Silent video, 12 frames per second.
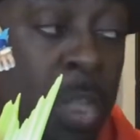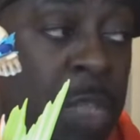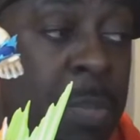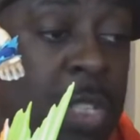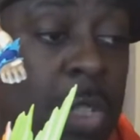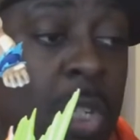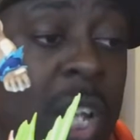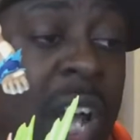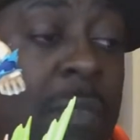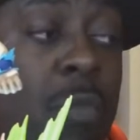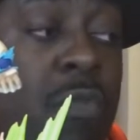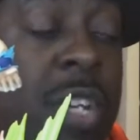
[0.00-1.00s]
which means it's going to
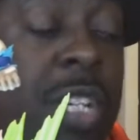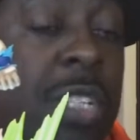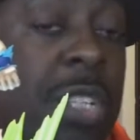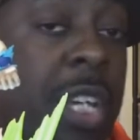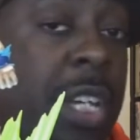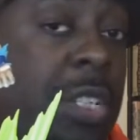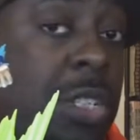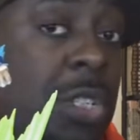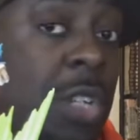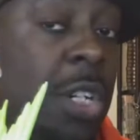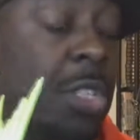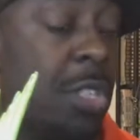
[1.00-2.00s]
have a
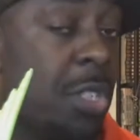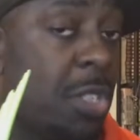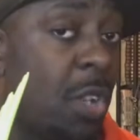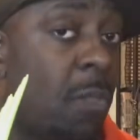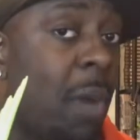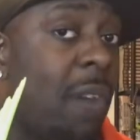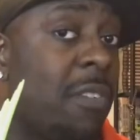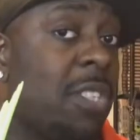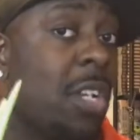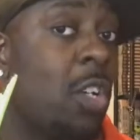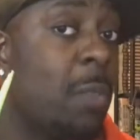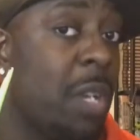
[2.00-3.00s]
resurgence of Marvel
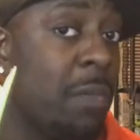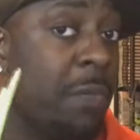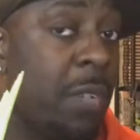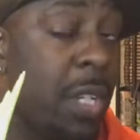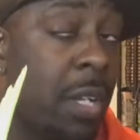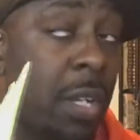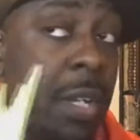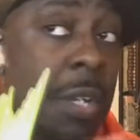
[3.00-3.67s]
vs. Capcom Infinite.